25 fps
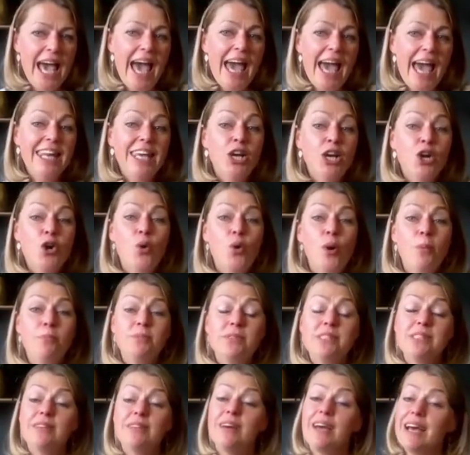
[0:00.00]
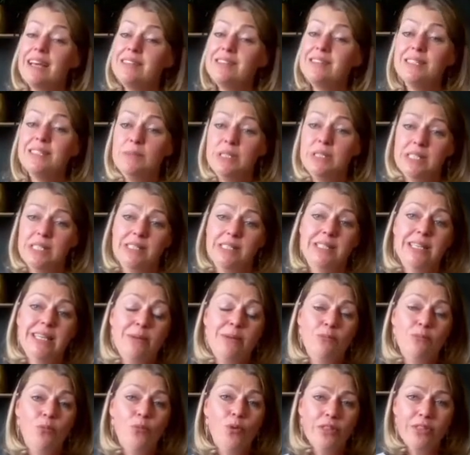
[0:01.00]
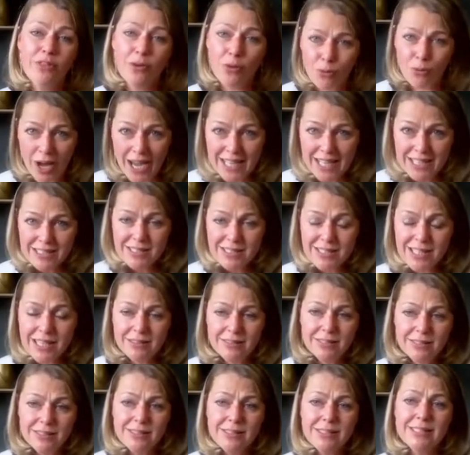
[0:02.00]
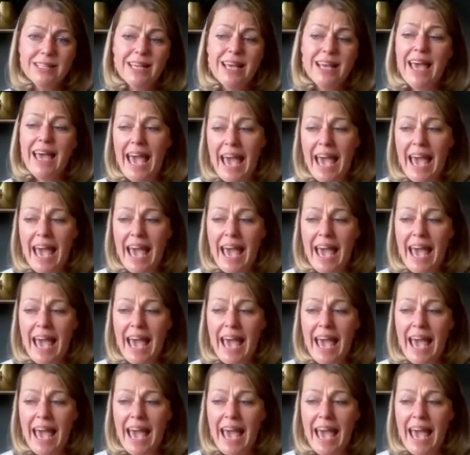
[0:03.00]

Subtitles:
and equips the customer's team with the right skills